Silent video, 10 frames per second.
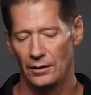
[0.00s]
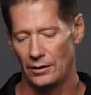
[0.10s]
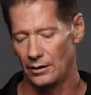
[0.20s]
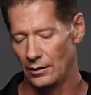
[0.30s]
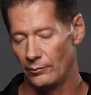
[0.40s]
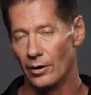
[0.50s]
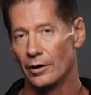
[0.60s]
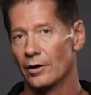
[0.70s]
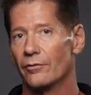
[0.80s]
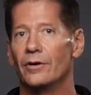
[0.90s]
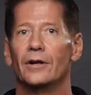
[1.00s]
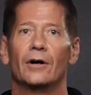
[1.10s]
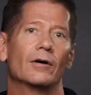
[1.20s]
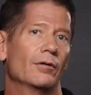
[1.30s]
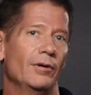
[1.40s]
margarita,
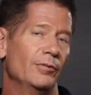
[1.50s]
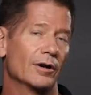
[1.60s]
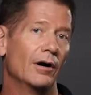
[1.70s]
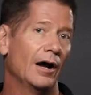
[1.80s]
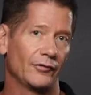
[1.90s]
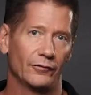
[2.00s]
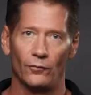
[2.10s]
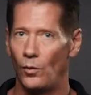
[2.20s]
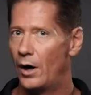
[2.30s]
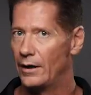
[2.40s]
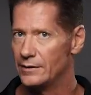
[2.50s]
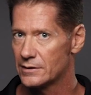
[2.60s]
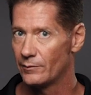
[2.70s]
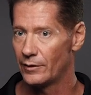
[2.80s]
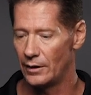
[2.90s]
or maybe a glass of wine,
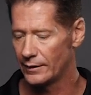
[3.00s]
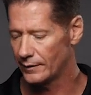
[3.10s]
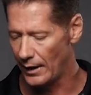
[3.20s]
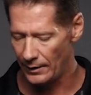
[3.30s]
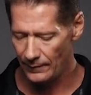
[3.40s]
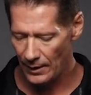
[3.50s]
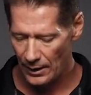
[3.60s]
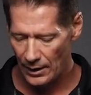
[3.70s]
something like that.